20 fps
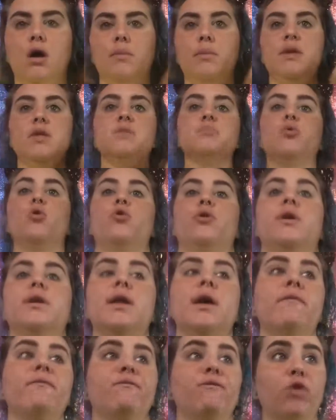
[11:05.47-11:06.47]
It is pouring
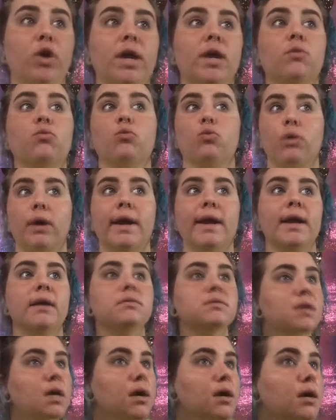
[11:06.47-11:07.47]
down freaking rain
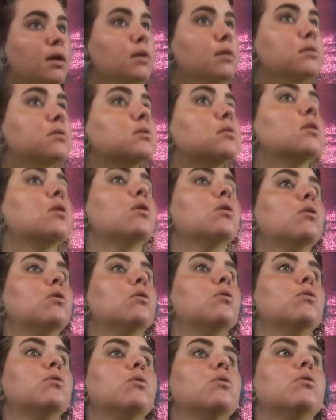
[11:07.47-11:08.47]
outside,
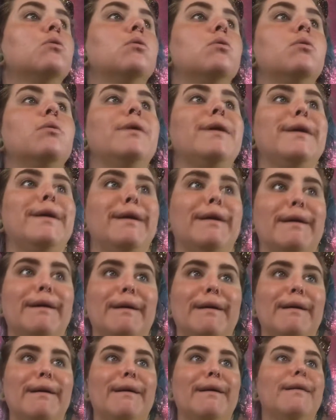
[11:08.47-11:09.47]
so
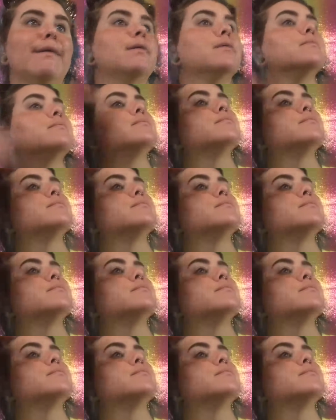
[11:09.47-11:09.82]
yeah.